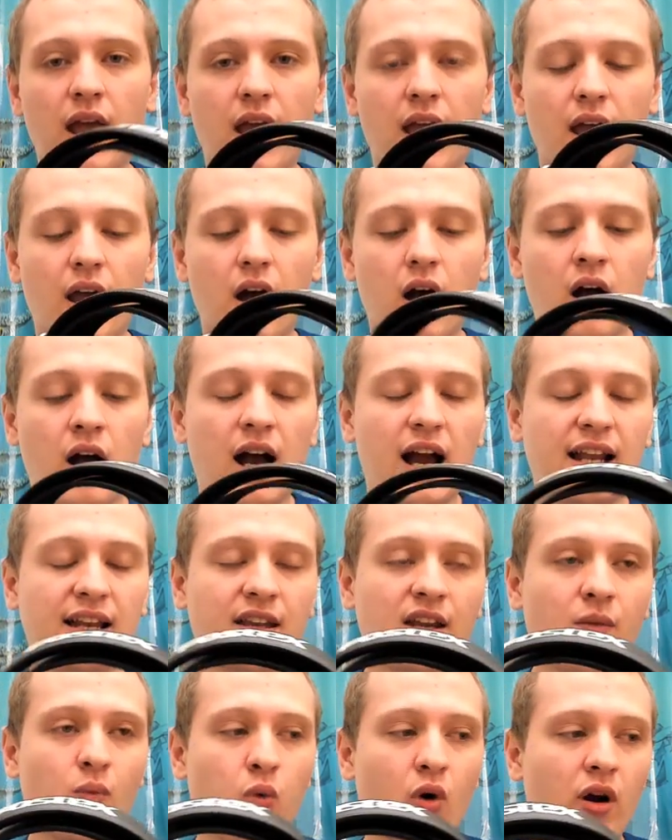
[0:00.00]
I did
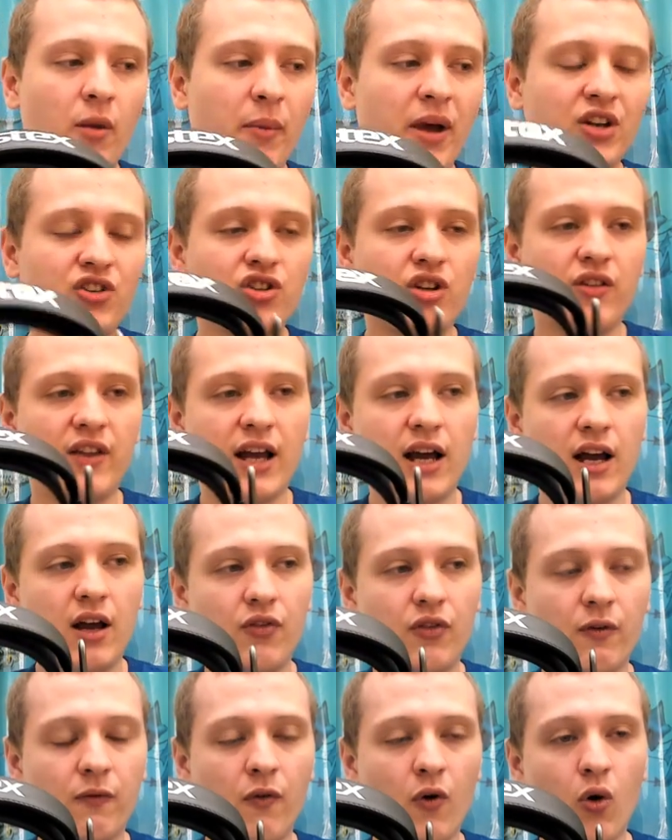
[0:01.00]
want to mention that the
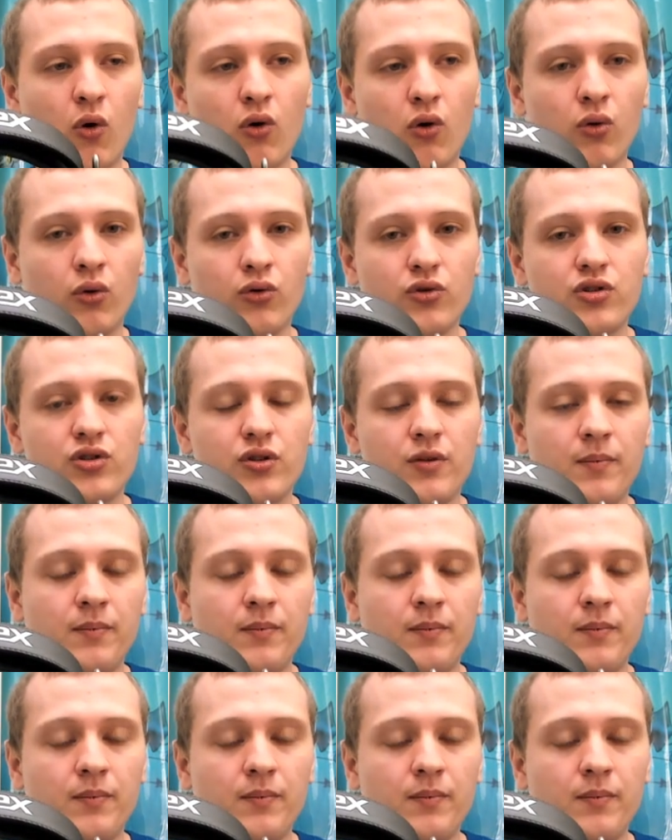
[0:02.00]
vocals